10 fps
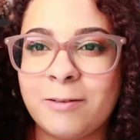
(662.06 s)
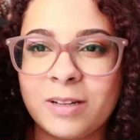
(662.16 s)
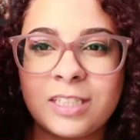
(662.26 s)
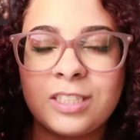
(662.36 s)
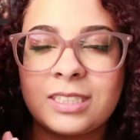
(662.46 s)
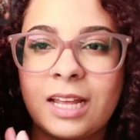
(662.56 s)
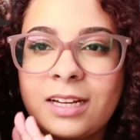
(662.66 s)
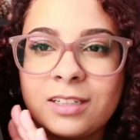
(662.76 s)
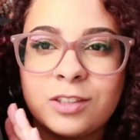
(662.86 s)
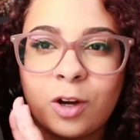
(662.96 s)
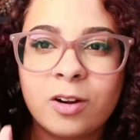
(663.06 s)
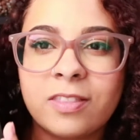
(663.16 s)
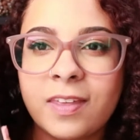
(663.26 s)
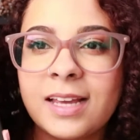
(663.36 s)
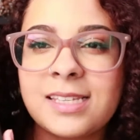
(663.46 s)
really just like dark
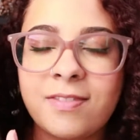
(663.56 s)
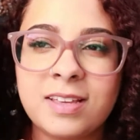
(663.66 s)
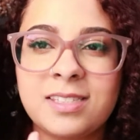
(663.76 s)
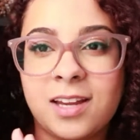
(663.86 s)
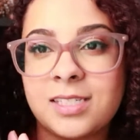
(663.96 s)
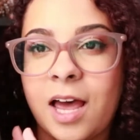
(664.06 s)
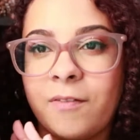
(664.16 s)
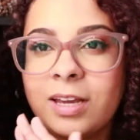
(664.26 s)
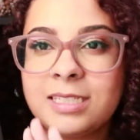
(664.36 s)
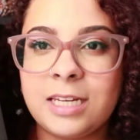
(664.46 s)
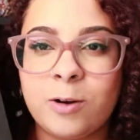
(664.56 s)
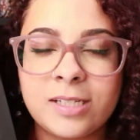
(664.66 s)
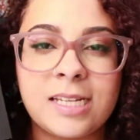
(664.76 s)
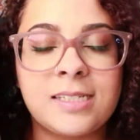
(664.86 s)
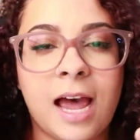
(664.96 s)
things and this does have like secret
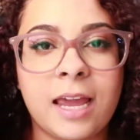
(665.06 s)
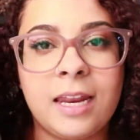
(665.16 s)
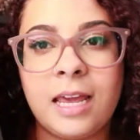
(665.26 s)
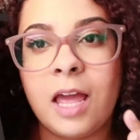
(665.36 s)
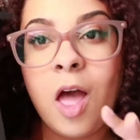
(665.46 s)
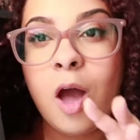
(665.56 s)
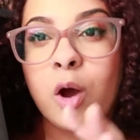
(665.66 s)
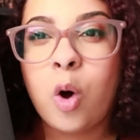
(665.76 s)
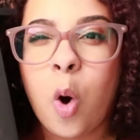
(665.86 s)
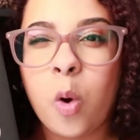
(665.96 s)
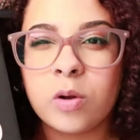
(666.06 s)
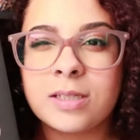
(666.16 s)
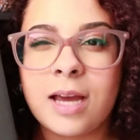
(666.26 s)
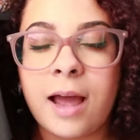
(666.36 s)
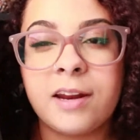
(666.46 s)
society
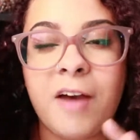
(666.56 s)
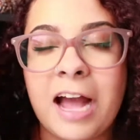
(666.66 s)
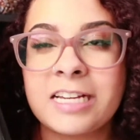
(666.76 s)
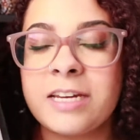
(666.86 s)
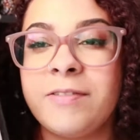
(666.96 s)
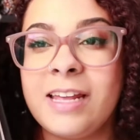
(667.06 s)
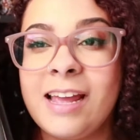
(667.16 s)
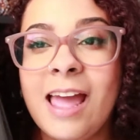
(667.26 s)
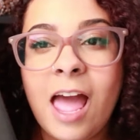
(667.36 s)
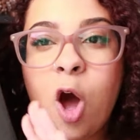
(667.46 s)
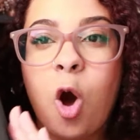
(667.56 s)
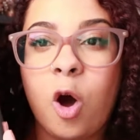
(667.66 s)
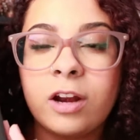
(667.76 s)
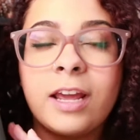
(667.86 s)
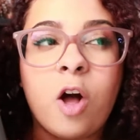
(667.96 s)
cult kind of activity
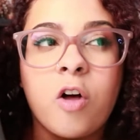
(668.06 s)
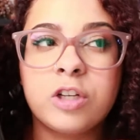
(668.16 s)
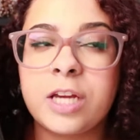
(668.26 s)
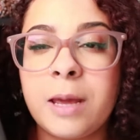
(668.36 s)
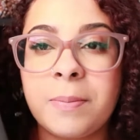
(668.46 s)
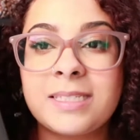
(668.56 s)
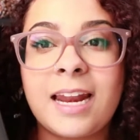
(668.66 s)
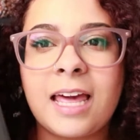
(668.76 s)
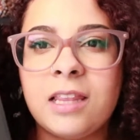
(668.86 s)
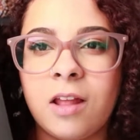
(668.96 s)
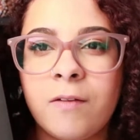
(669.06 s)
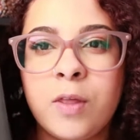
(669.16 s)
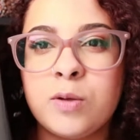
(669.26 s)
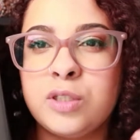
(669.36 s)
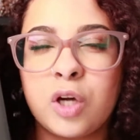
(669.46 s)
on a college campus and I love
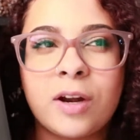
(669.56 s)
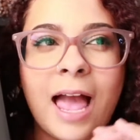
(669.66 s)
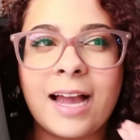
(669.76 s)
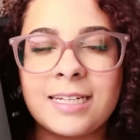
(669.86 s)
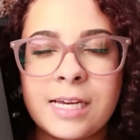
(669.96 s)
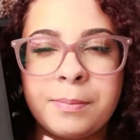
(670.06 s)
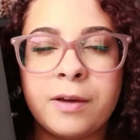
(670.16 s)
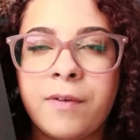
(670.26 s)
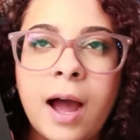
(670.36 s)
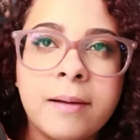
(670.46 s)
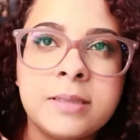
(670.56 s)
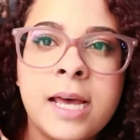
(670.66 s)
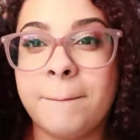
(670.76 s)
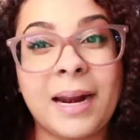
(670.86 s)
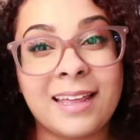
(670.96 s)
those dark academia vibes
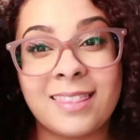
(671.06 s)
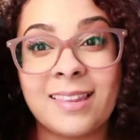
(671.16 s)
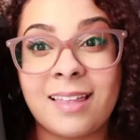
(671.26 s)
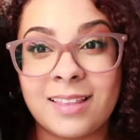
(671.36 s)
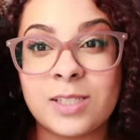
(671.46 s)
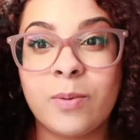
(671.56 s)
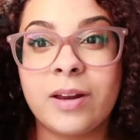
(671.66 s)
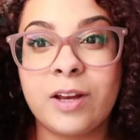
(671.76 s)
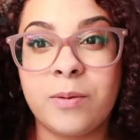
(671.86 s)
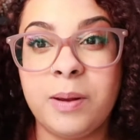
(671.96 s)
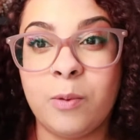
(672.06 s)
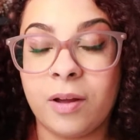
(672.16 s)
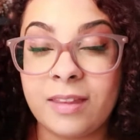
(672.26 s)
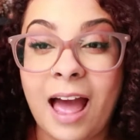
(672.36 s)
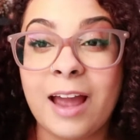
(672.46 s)
but I think that this one could be
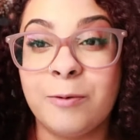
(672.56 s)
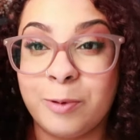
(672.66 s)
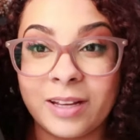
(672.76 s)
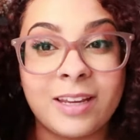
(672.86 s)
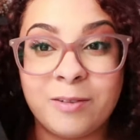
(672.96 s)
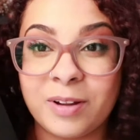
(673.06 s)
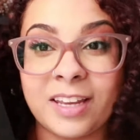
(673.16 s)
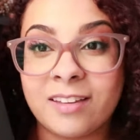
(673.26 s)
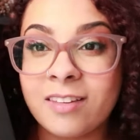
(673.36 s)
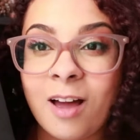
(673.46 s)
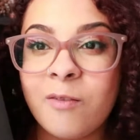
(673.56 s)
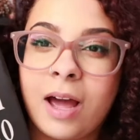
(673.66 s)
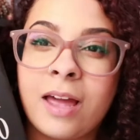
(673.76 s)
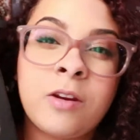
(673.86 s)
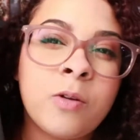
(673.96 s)
one that I really really love
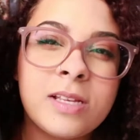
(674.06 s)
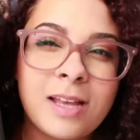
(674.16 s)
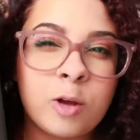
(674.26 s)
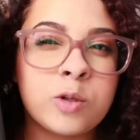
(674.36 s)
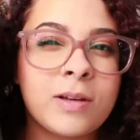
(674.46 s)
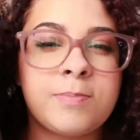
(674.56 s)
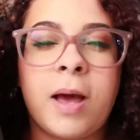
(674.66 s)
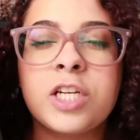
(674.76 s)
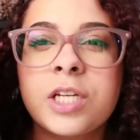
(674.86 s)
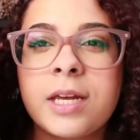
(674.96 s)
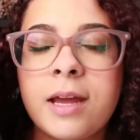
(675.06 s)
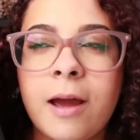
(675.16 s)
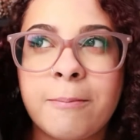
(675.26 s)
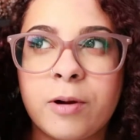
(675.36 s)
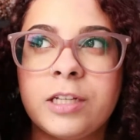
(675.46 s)
I know this also has magic in it
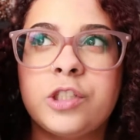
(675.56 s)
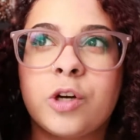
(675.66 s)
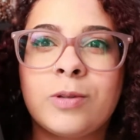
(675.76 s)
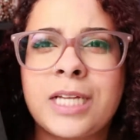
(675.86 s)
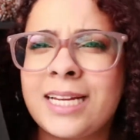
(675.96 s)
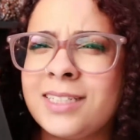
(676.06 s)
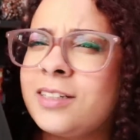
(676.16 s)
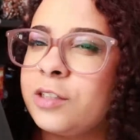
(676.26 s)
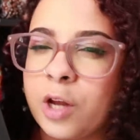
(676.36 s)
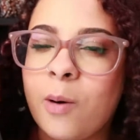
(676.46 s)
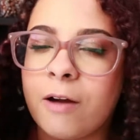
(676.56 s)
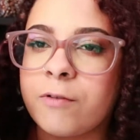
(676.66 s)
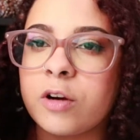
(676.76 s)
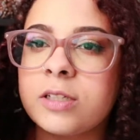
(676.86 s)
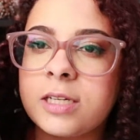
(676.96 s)
I'm pretty sure which I didn't know at
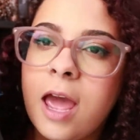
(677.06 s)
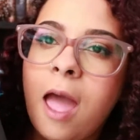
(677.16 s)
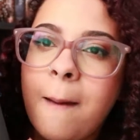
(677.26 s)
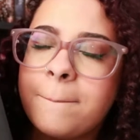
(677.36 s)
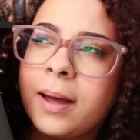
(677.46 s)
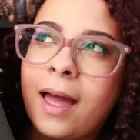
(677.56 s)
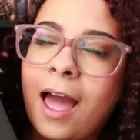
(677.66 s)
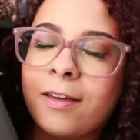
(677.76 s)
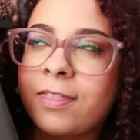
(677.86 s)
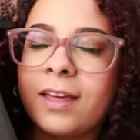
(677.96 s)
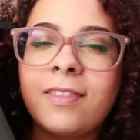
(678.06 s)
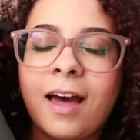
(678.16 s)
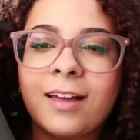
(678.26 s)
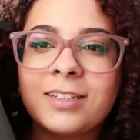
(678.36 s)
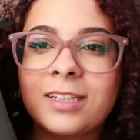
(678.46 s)
first but I think
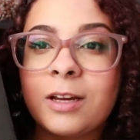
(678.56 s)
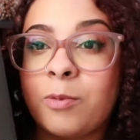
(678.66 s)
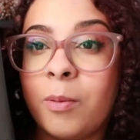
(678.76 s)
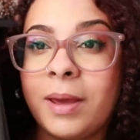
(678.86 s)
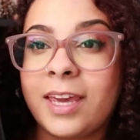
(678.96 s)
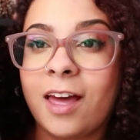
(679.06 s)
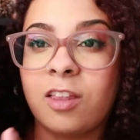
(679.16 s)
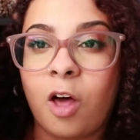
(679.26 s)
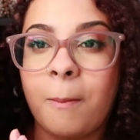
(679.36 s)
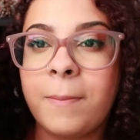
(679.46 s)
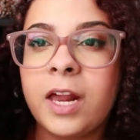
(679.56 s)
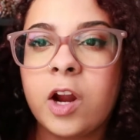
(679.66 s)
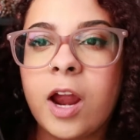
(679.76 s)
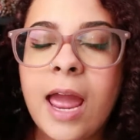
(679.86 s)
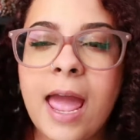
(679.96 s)
that it will make it a lot
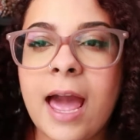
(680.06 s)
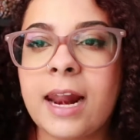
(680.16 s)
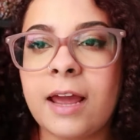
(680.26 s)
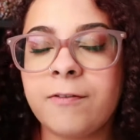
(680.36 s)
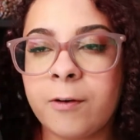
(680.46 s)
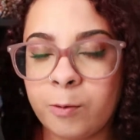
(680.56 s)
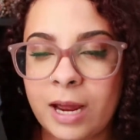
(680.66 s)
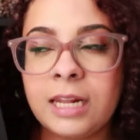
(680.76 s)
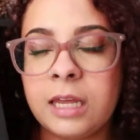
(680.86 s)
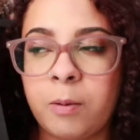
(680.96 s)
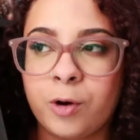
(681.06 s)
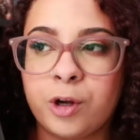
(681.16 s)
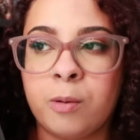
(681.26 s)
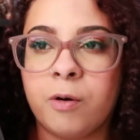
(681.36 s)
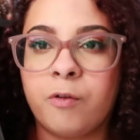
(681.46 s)
better and I've read Leigh
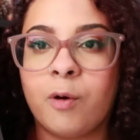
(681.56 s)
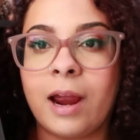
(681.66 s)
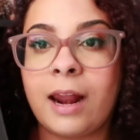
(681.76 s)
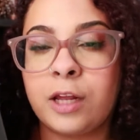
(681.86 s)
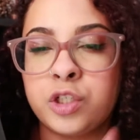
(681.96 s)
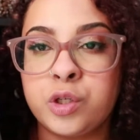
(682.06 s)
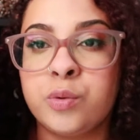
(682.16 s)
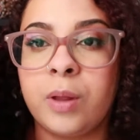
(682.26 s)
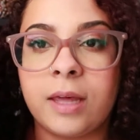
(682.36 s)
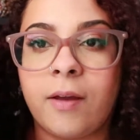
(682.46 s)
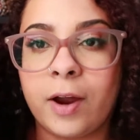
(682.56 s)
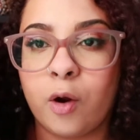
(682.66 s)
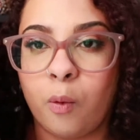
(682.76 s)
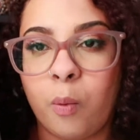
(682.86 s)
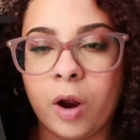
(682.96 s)
Bardugo before and I do really like
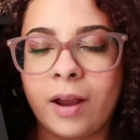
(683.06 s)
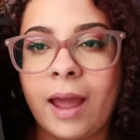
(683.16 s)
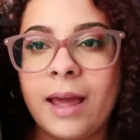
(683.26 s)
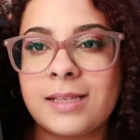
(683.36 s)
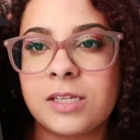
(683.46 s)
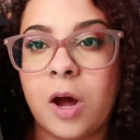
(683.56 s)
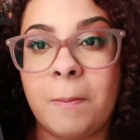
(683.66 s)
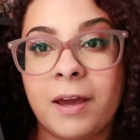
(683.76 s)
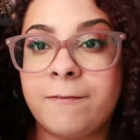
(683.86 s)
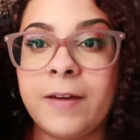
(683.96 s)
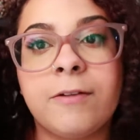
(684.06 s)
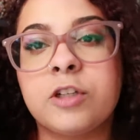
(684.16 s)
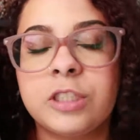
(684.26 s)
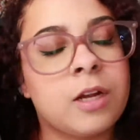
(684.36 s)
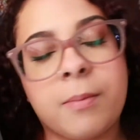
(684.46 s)
her work it's not my
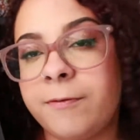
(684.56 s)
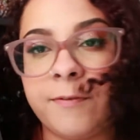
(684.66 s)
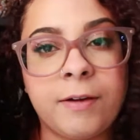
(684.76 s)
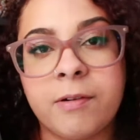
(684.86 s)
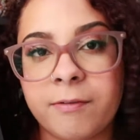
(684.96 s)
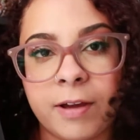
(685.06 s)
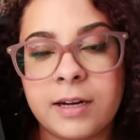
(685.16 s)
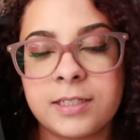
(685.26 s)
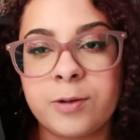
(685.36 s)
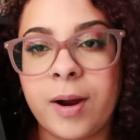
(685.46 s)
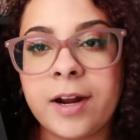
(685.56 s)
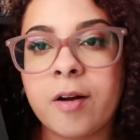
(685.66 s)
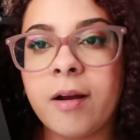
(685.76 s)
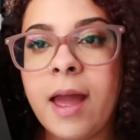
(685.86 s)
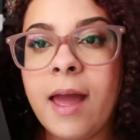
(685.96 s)
favorite. She's not my favorite fantasy
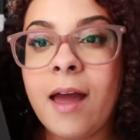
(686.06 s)
writer.